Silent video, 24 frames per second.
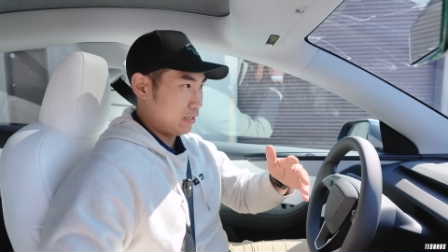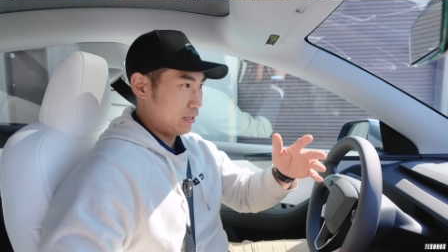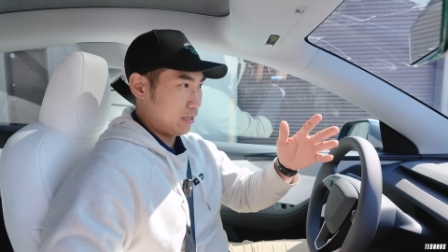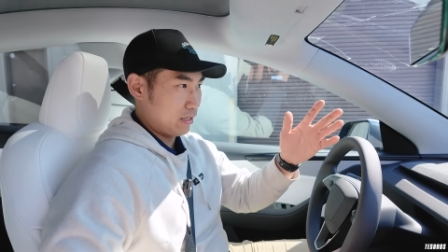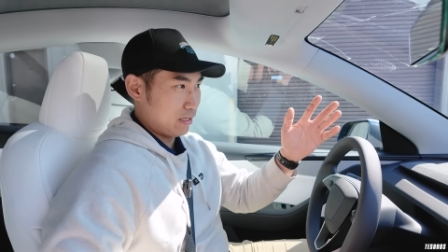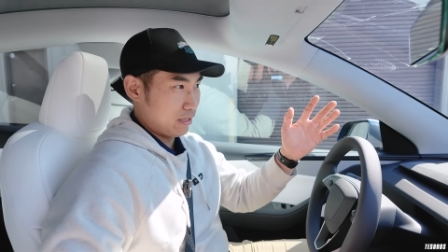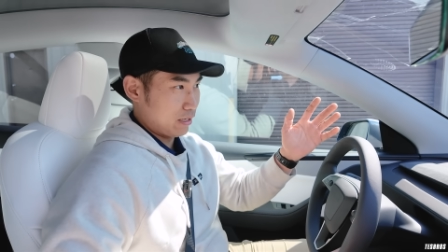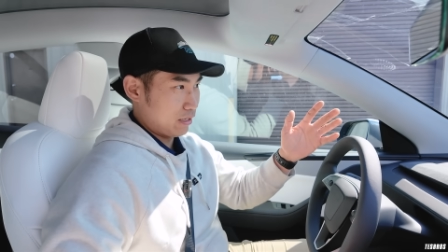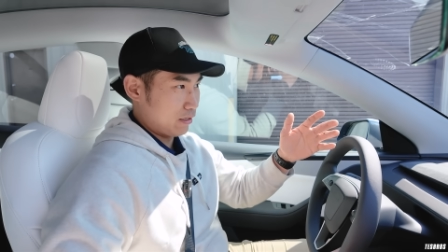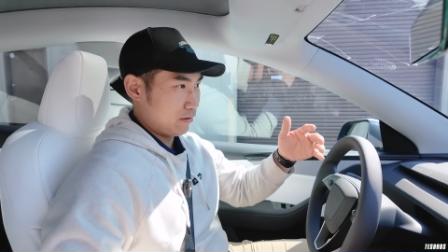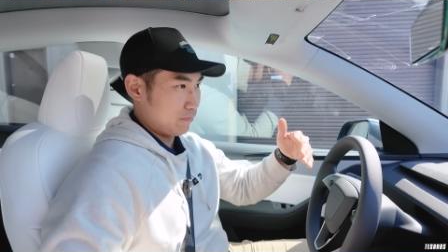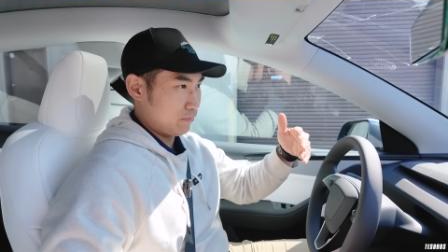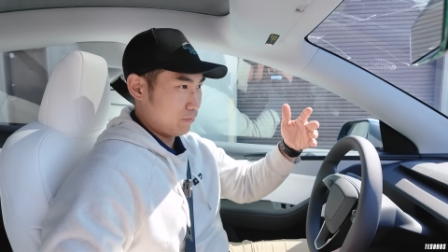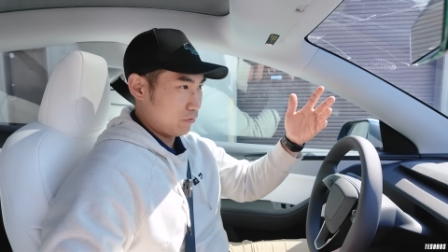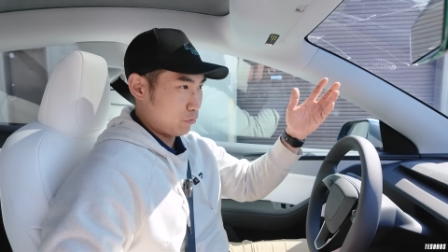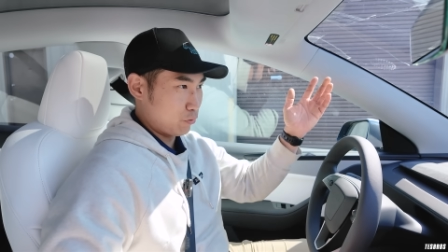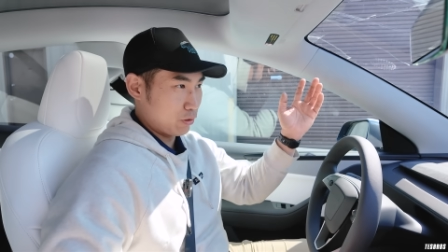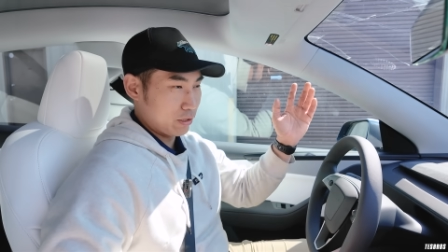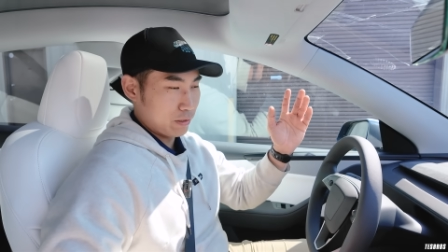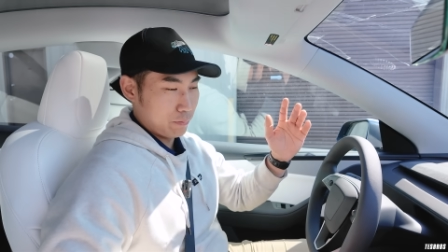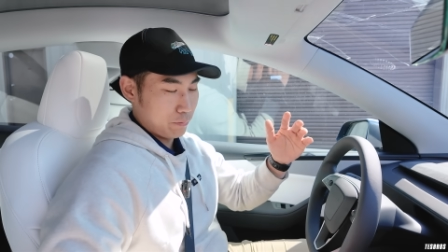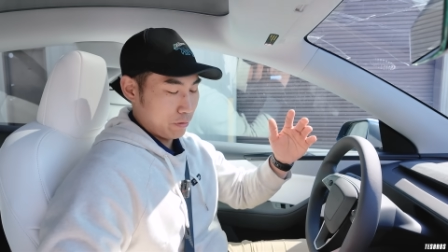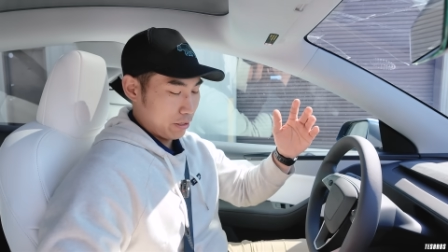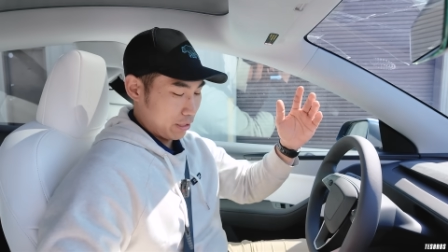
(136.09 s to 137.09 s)
um,
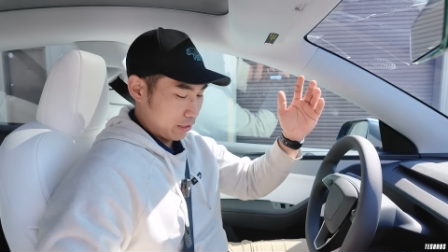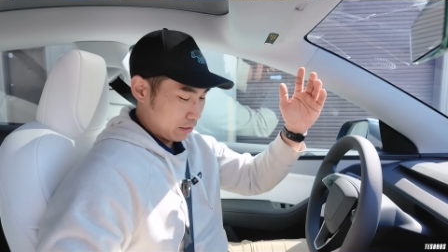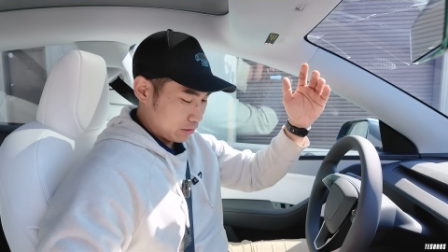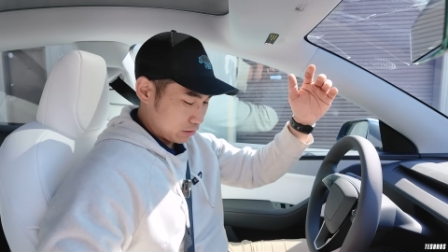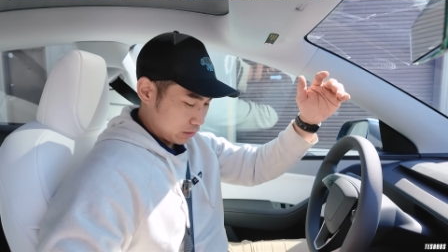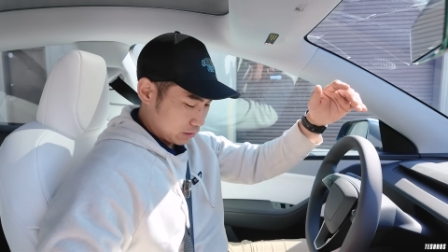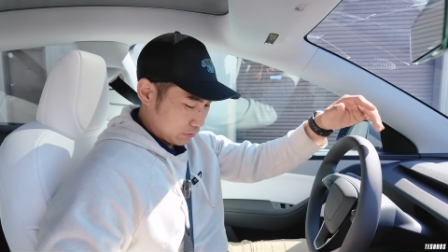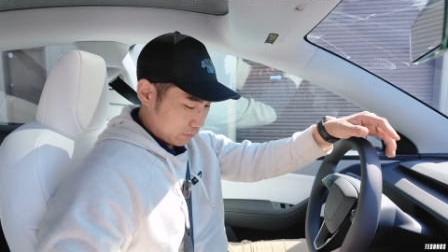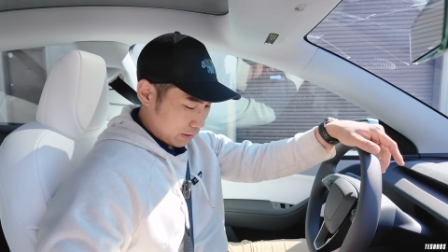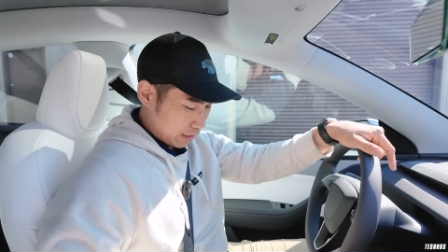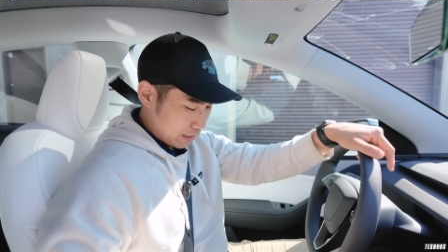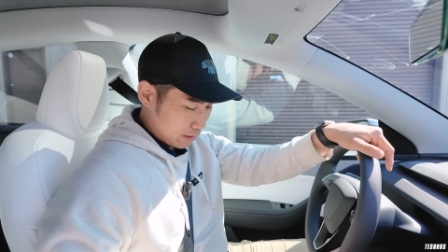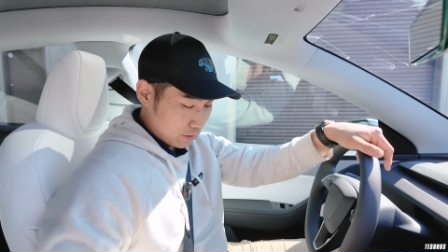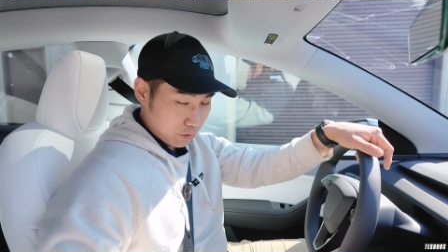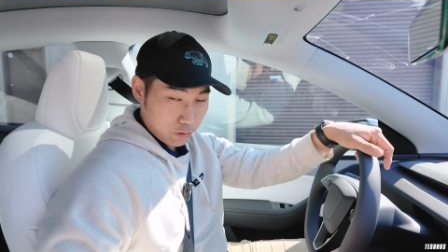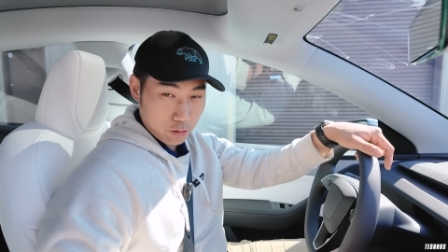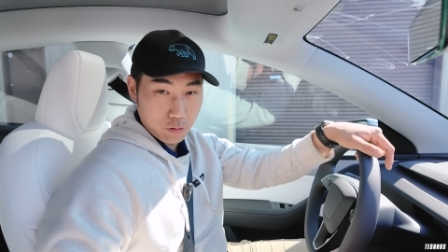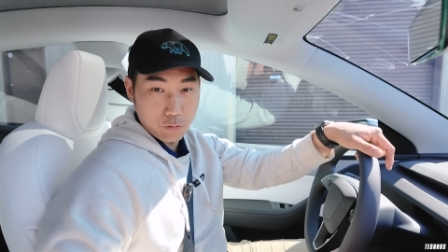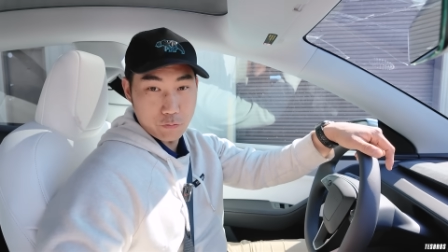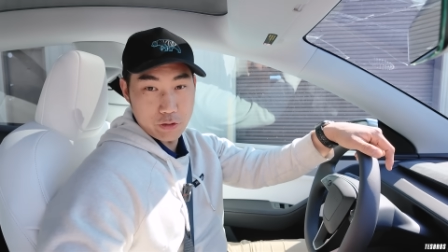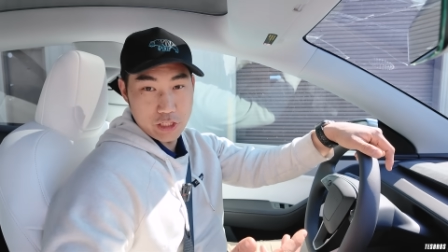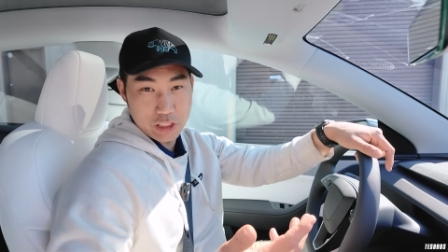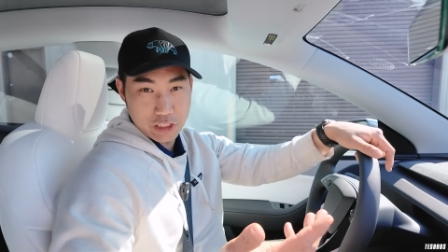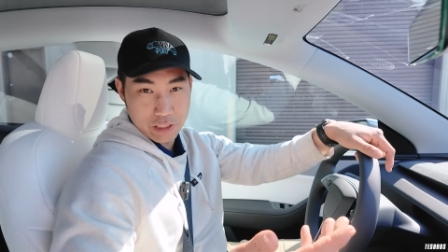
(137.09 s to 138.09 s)
with the brakes, right?
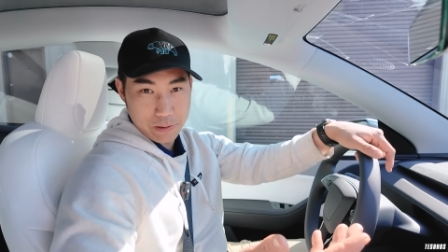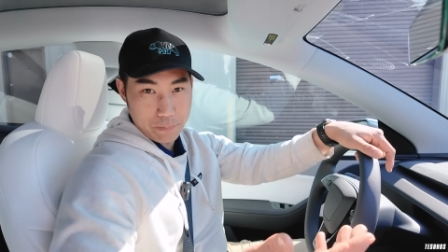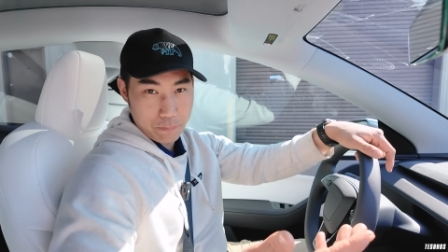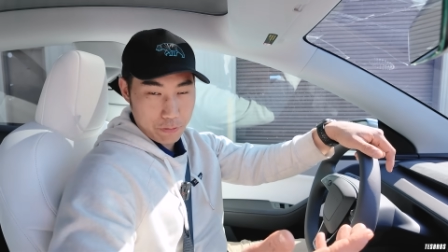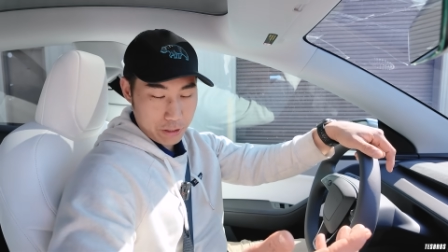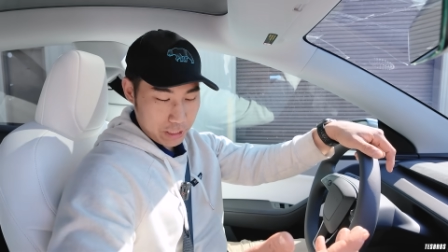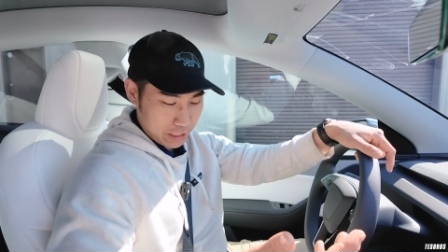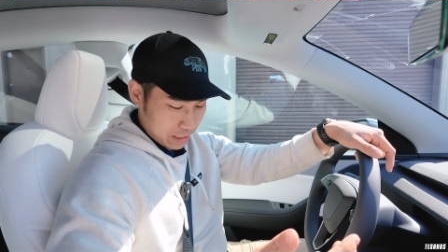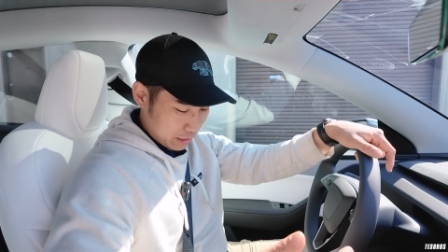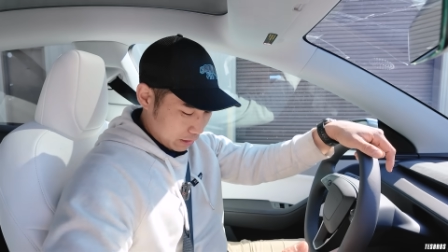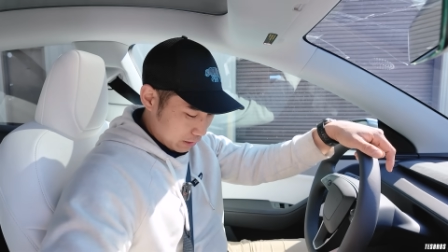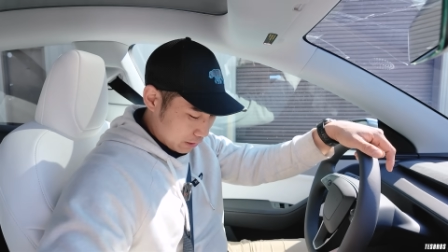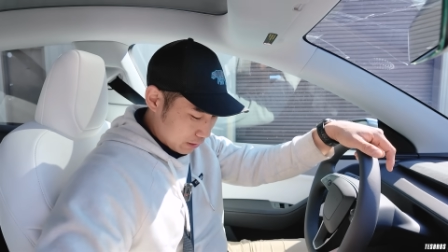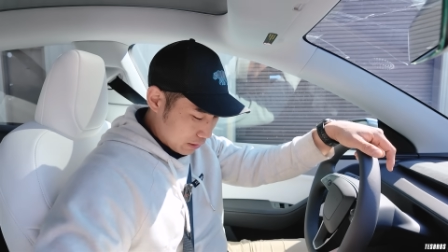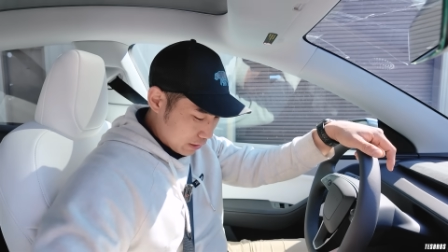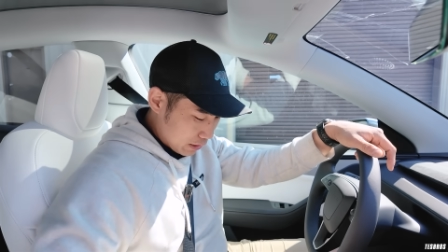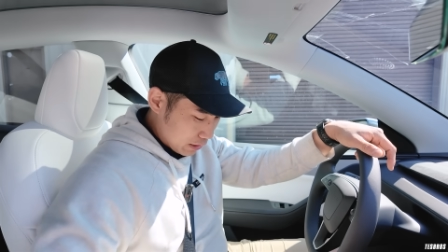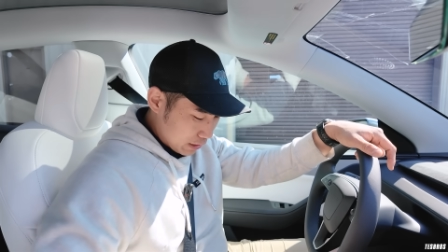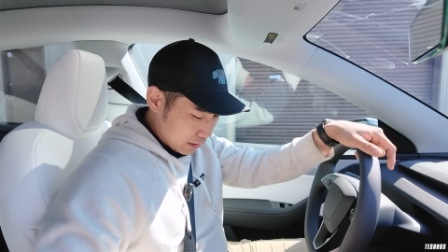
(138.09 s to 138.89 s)
Or regen braking.